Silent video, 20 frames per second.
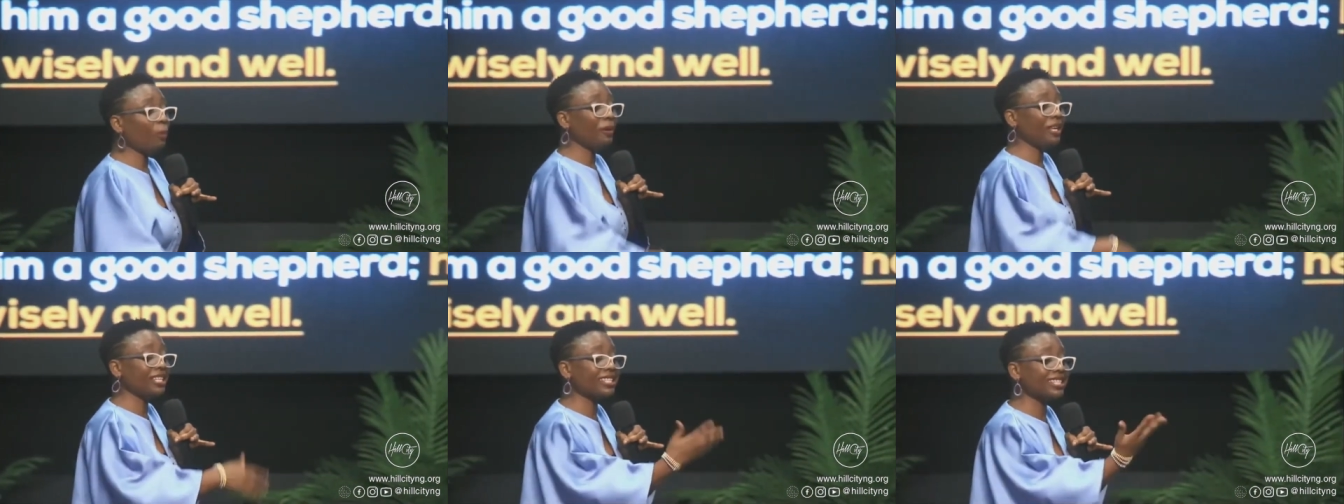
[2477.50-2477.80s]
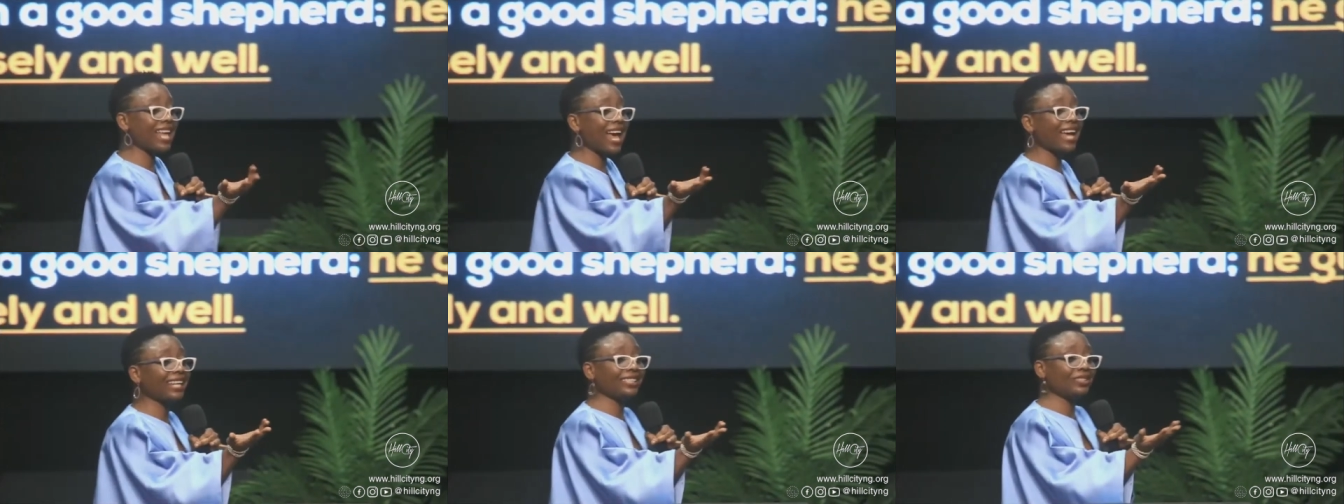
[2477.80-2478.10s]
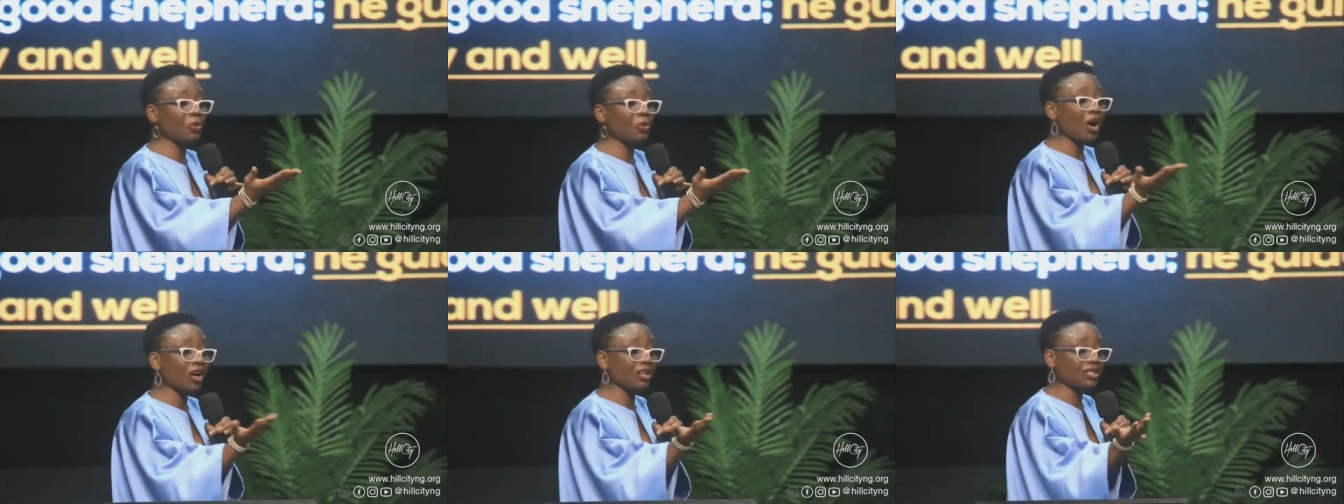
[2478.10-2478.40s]
will be side
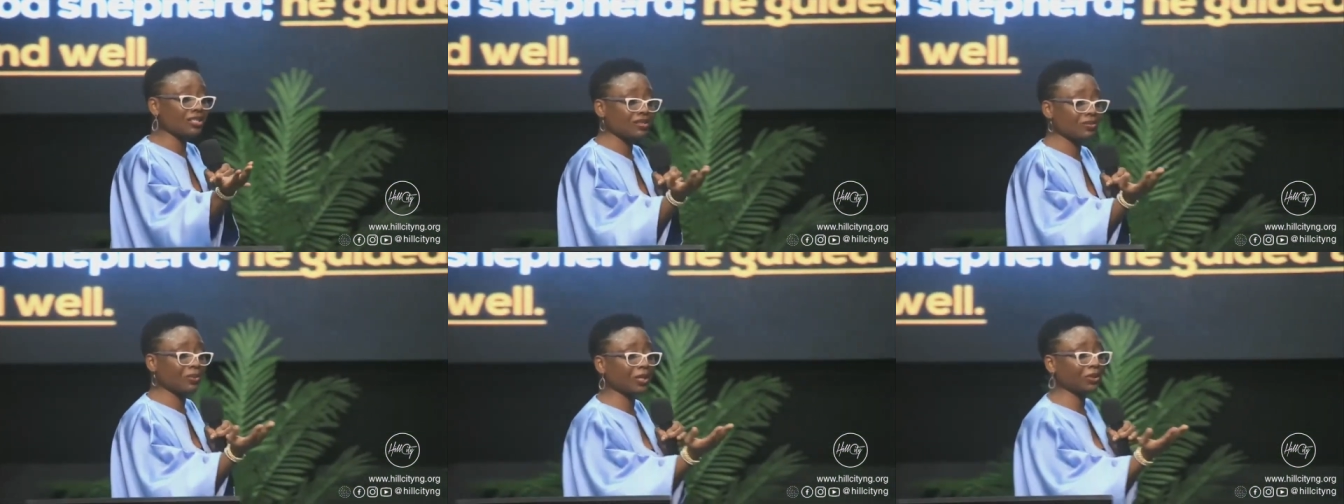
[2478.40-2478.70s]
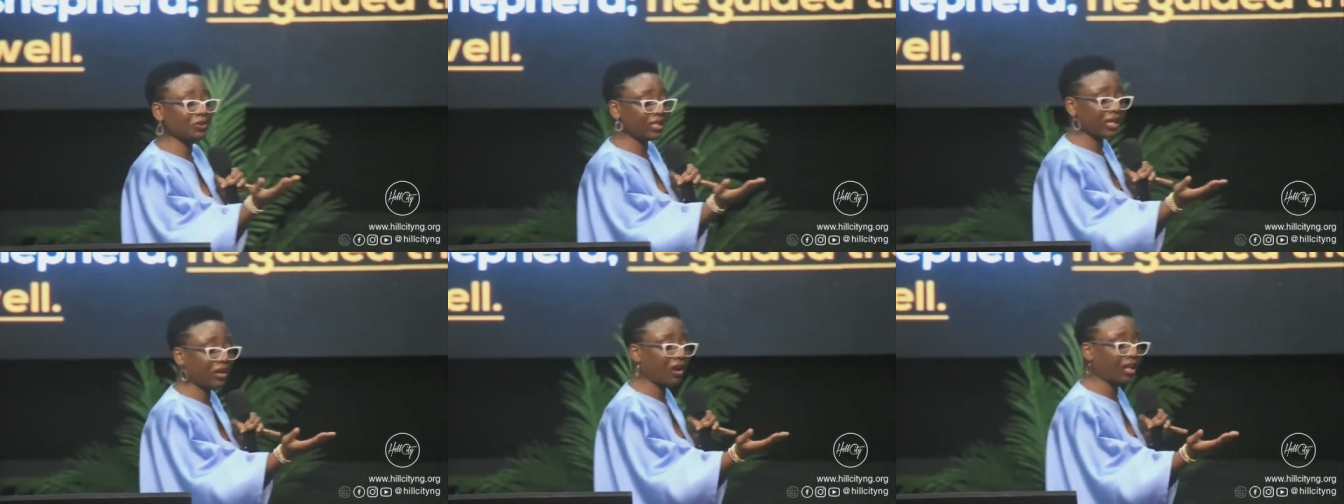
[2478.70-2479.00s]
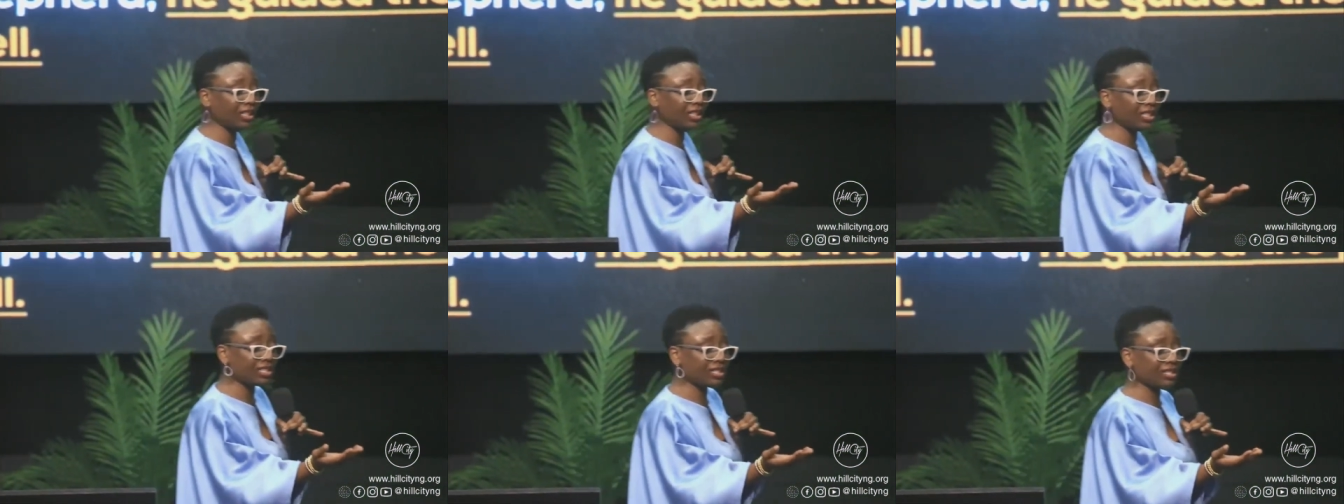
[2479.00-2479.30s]
what? What do they
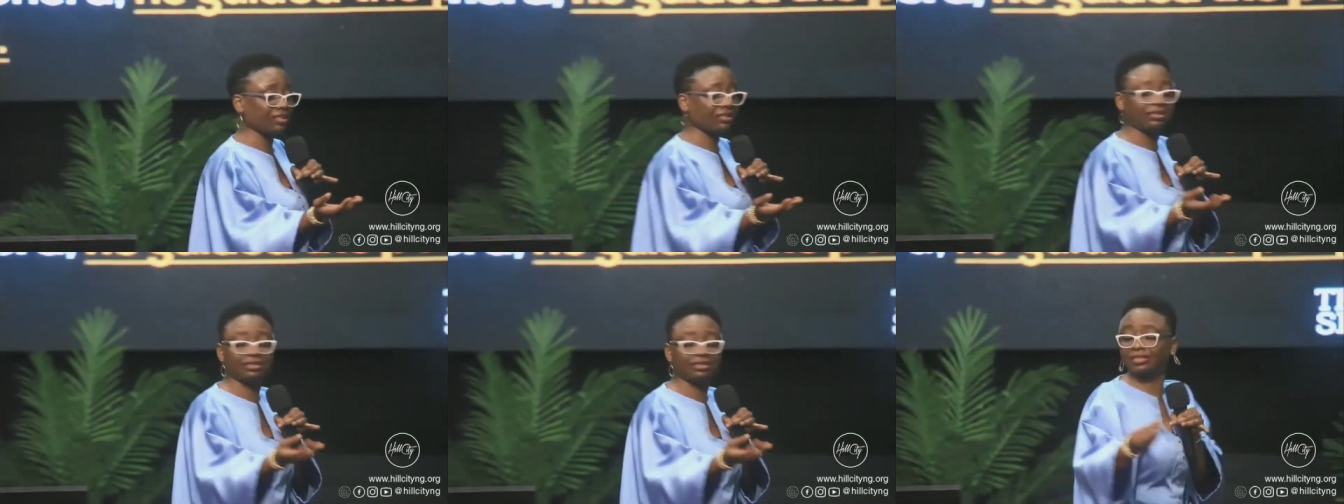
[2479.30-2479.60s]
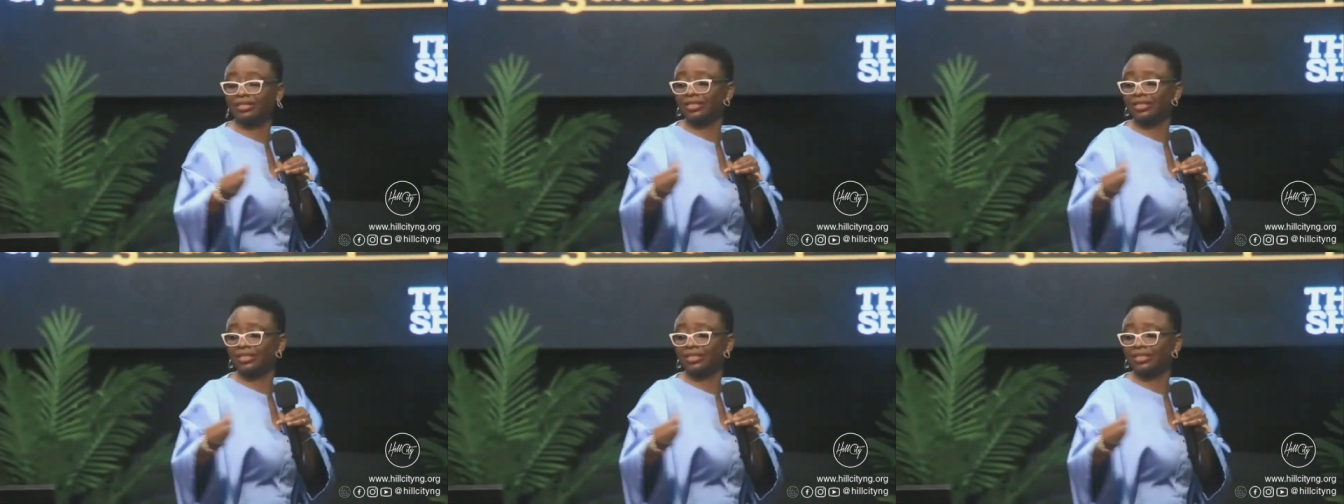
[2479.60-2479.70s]
call it?